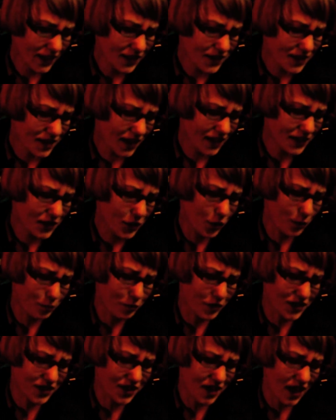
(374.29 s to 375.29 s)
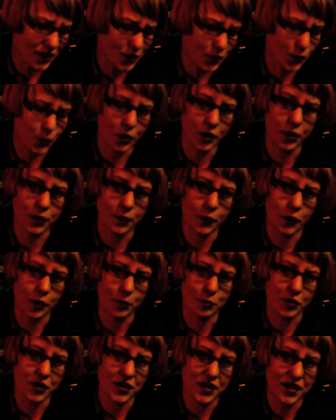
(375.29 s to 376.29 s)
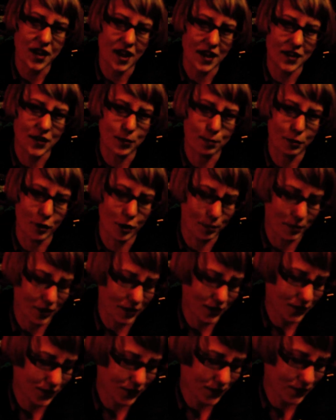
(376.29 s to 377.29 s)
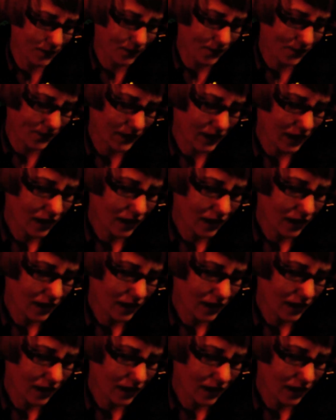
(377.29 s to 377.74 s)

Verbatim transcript: Let us select here a precise word for a precise purpose